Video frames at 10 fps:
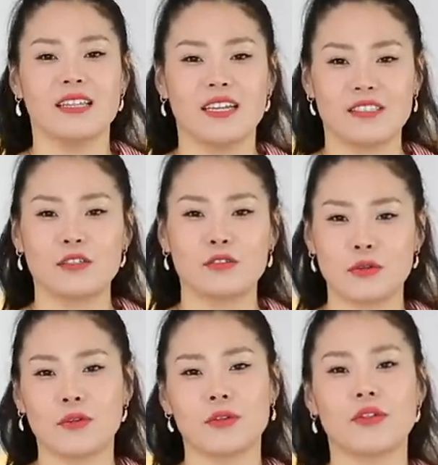that's the
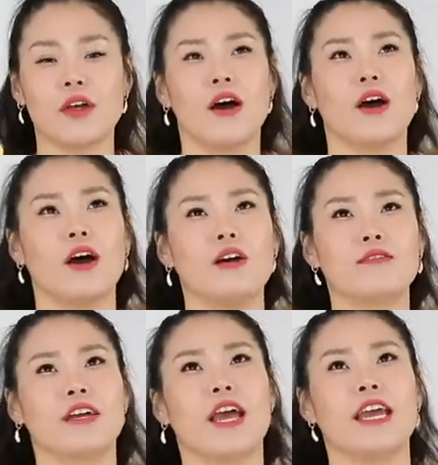truth
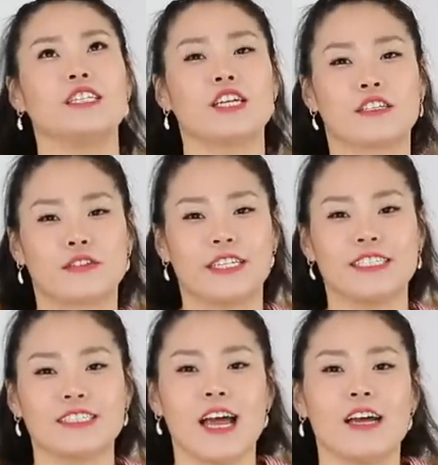of the Asian
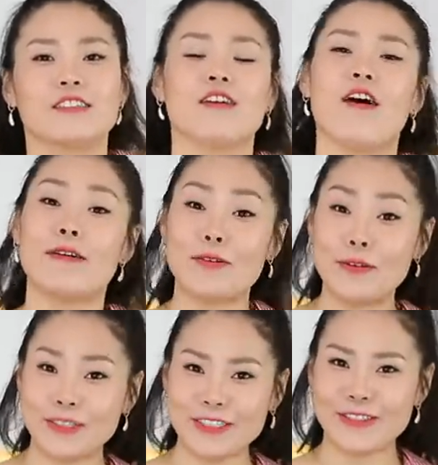greens. So I'm
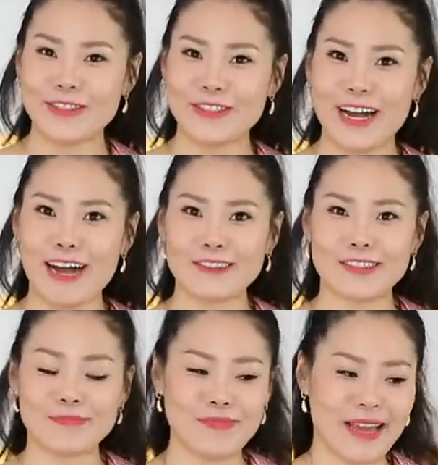going to show you how
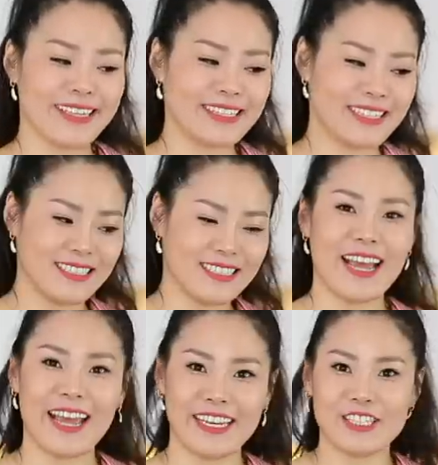to make this
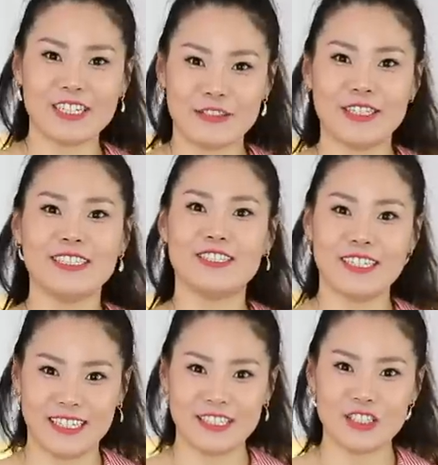Asian green
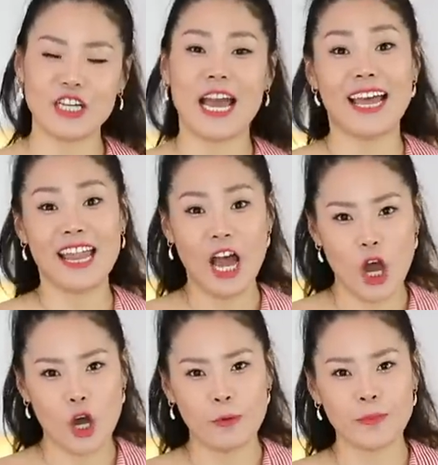dish at
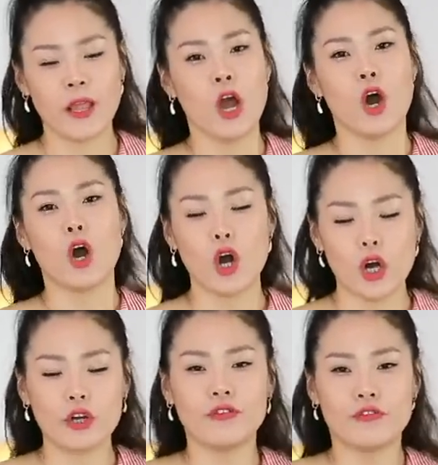home
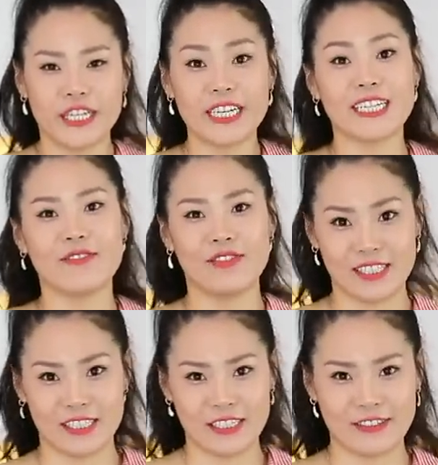or vegan and
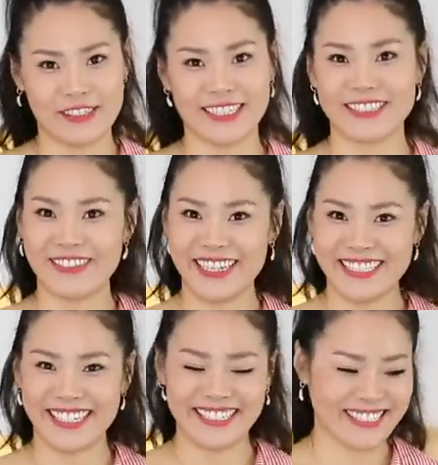vegetarian. So
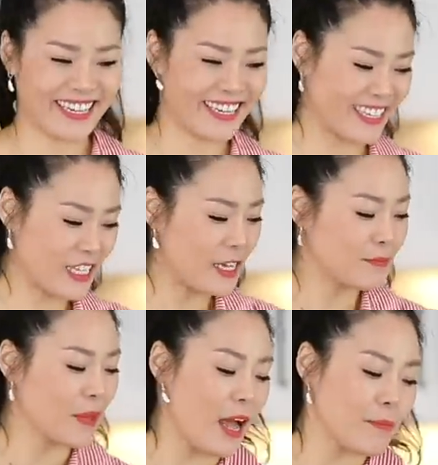let's get started.
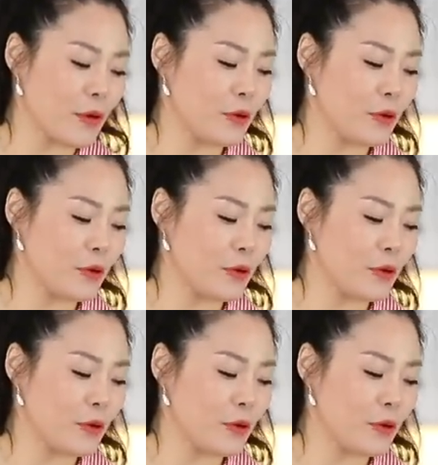I'm